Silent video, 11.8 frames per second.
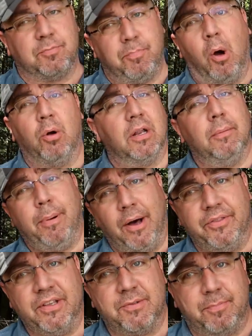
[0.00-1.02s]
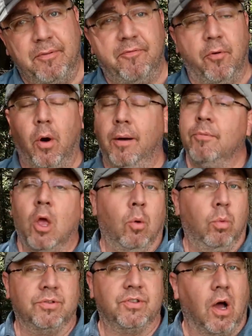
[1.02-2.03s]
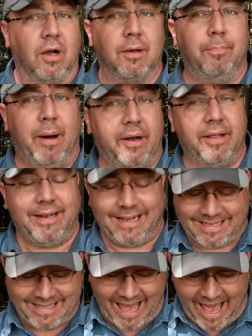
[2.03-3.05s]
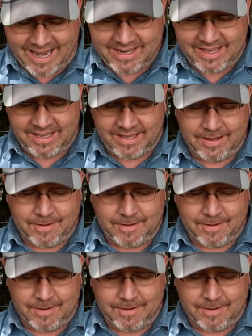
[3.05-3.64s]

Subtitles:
spoken about this before. We'll talk about it again.